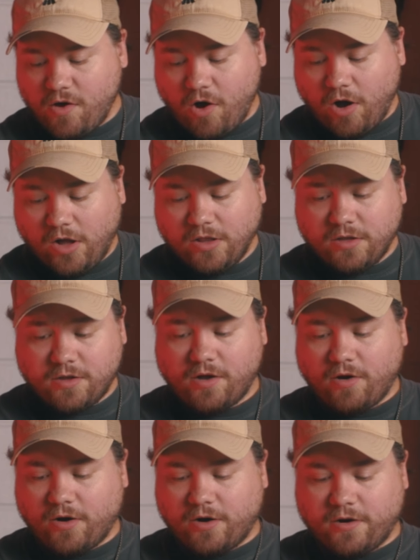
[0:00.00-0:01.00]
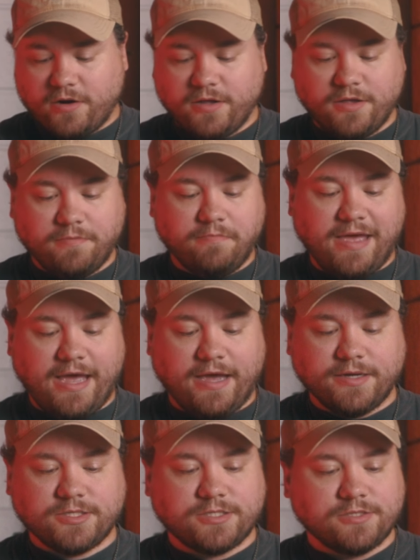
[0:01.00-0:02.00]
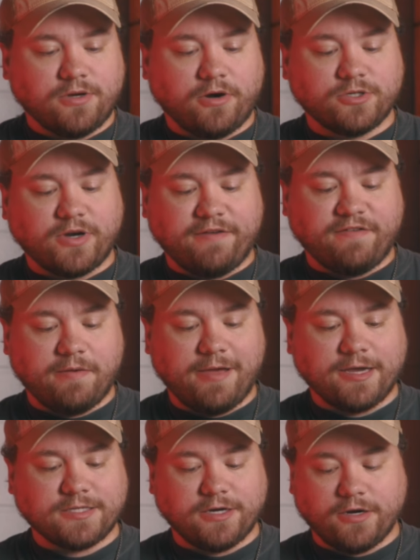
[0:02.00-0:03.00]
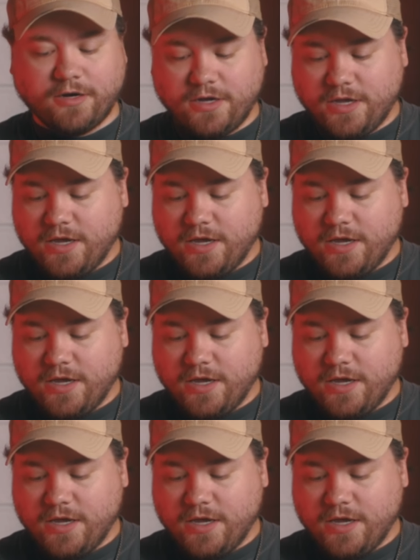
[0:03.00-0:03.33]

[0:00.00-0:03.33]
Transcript: all our mags, our dry-fi mags here,